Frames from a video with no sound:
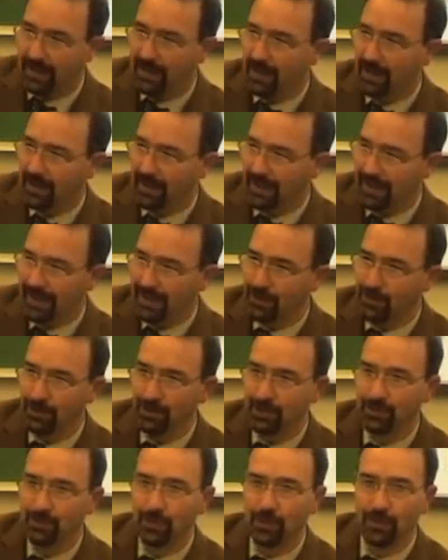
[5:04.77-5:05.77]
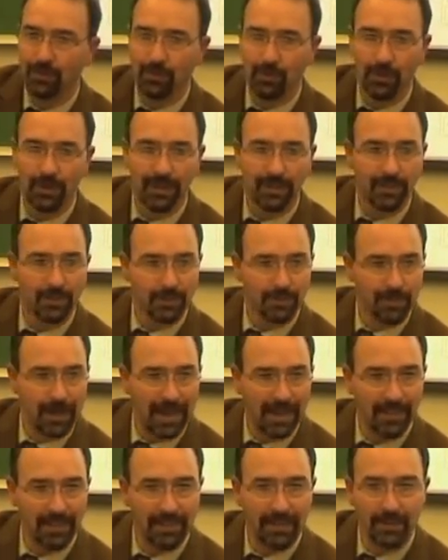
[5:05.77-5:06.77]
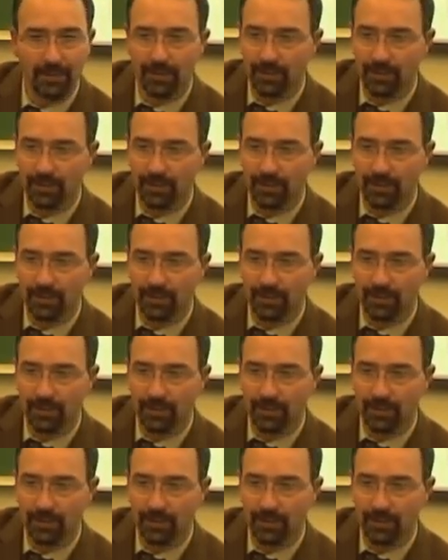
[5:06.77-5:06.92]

A equals 440, there's math there,